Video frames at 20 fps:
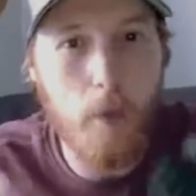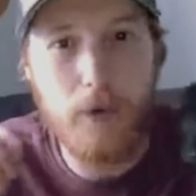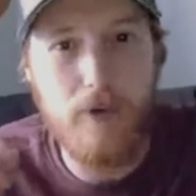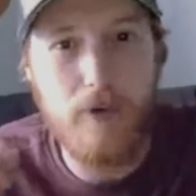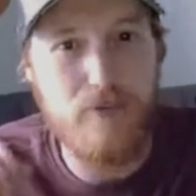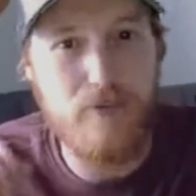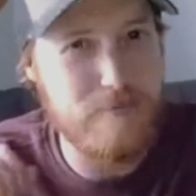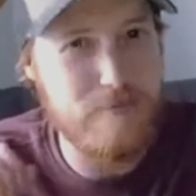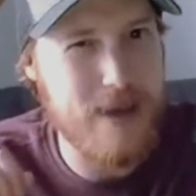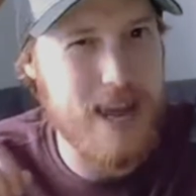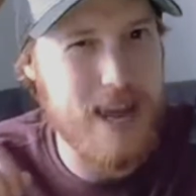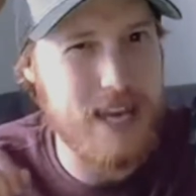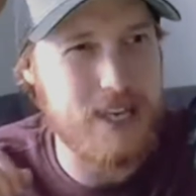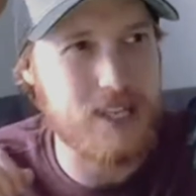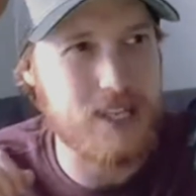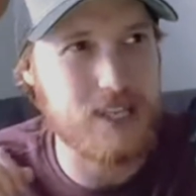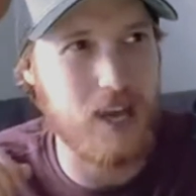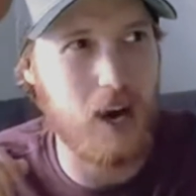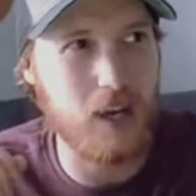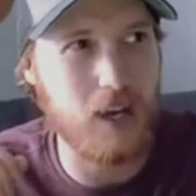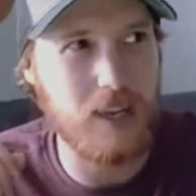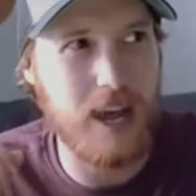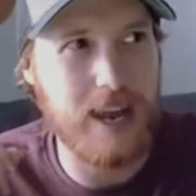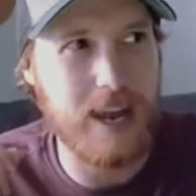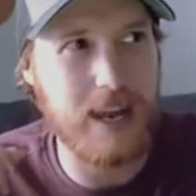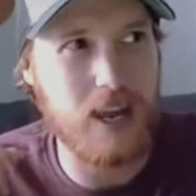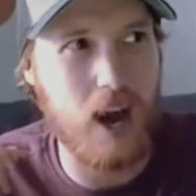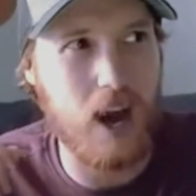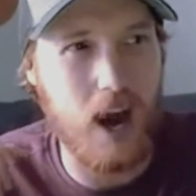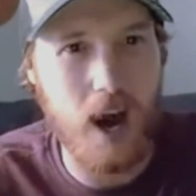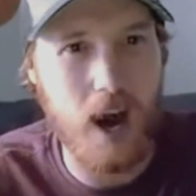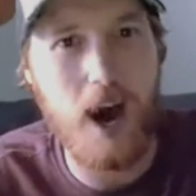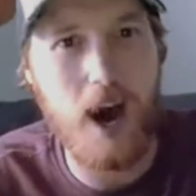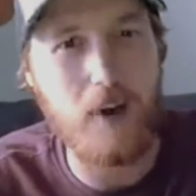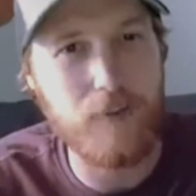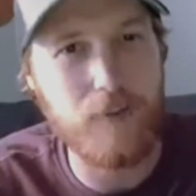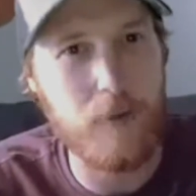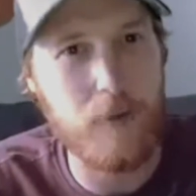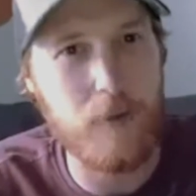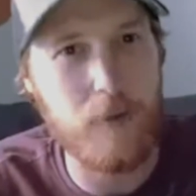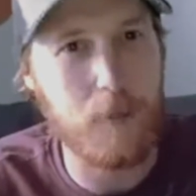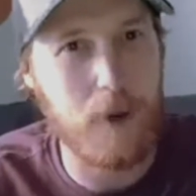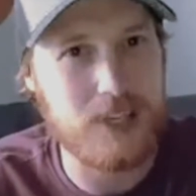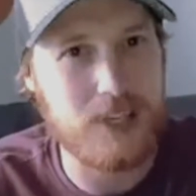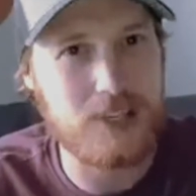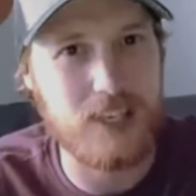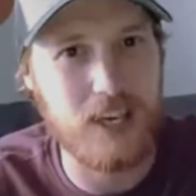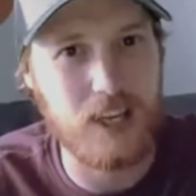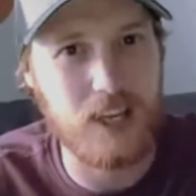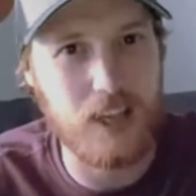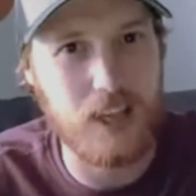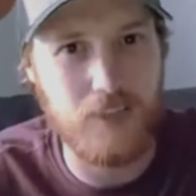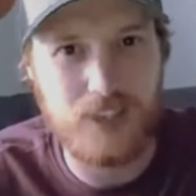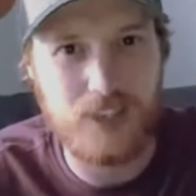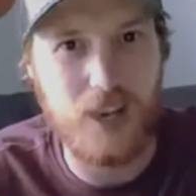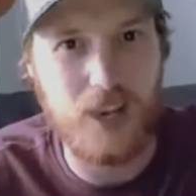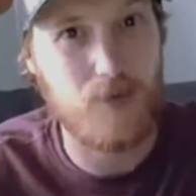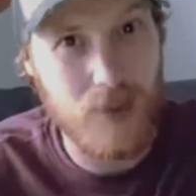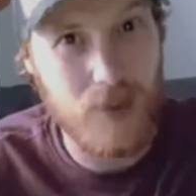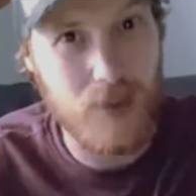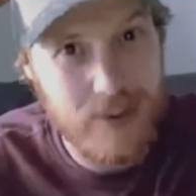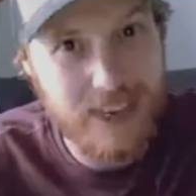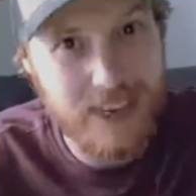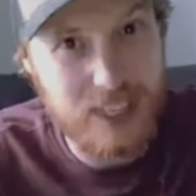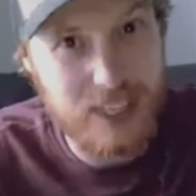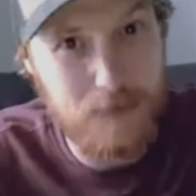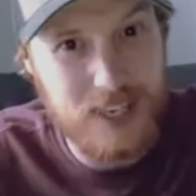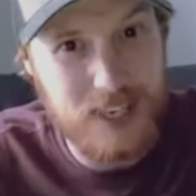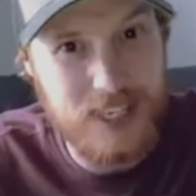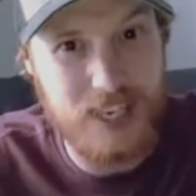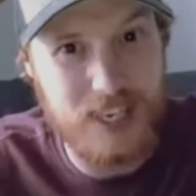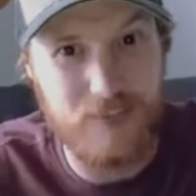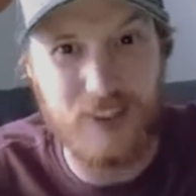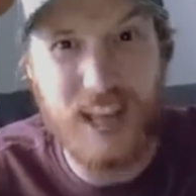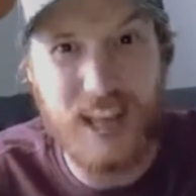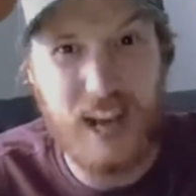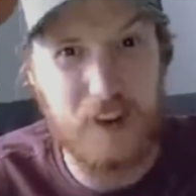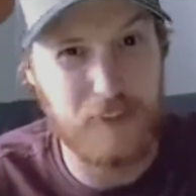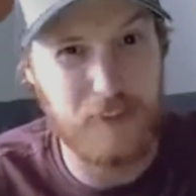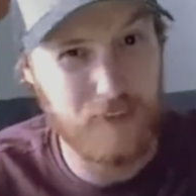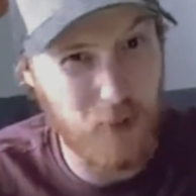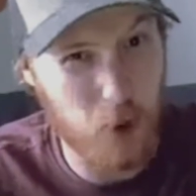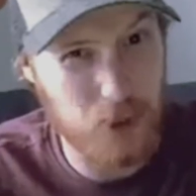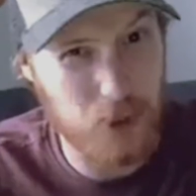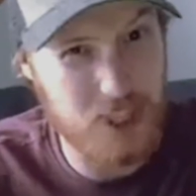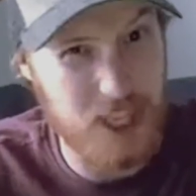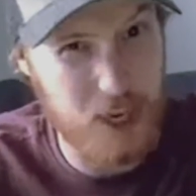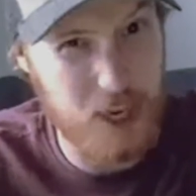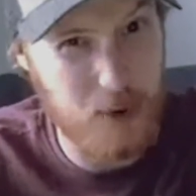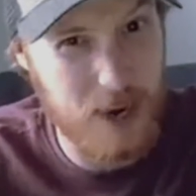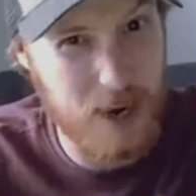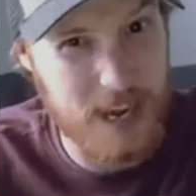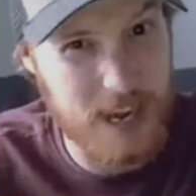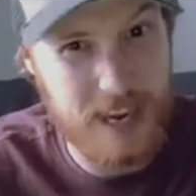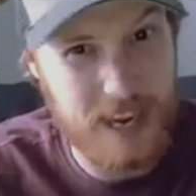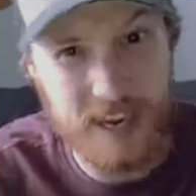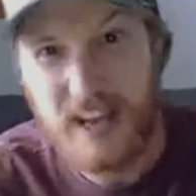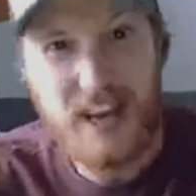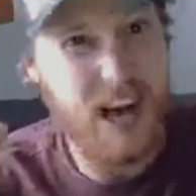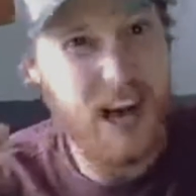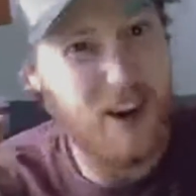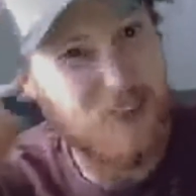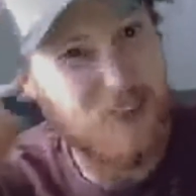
mitts are like half the price of the gloves. They're really expensive. They're like 40 quid. I thought, I